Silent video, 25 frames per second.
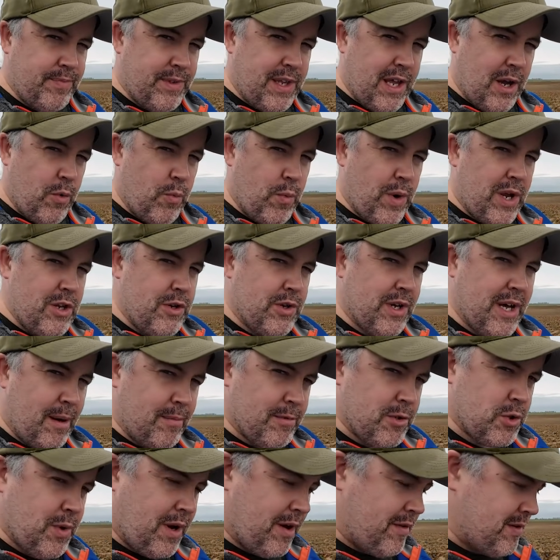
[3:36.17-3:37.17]
Now, when you
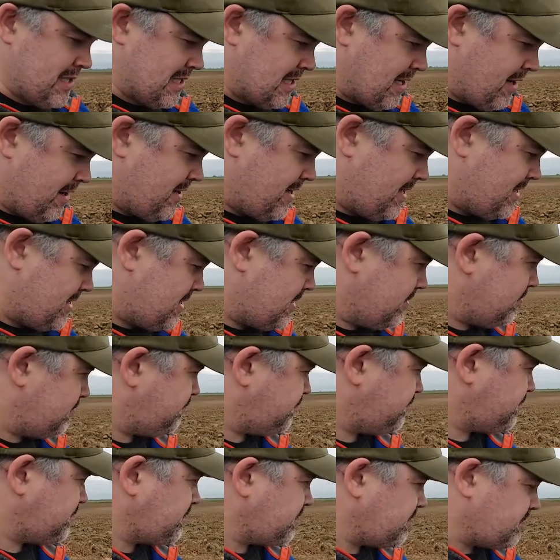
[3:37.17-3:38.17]
come to areas like this,
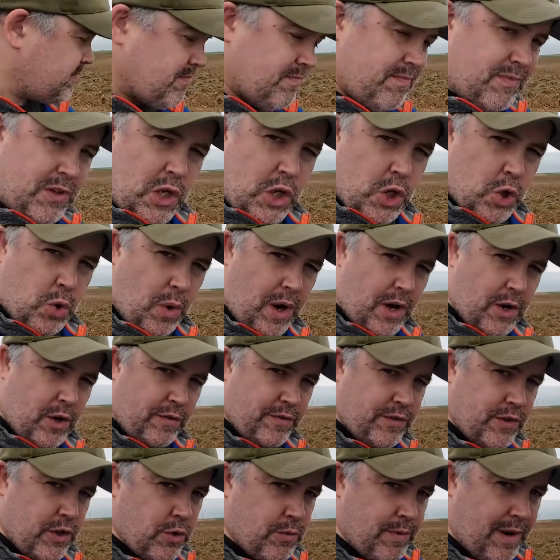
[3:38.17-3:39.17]
quite
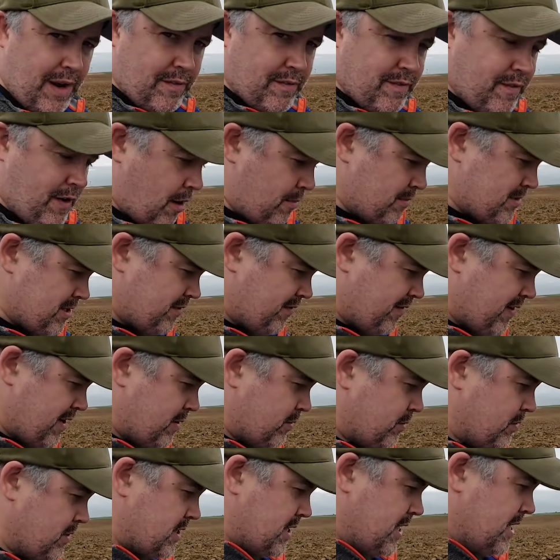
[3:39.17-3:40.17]
often around farmers'
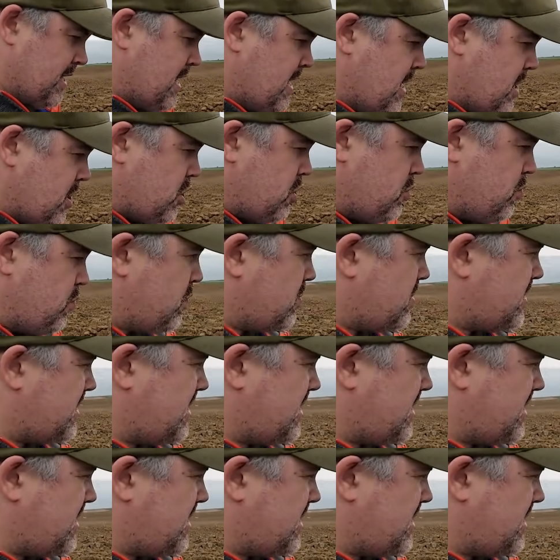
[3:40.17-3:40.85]
fields, you will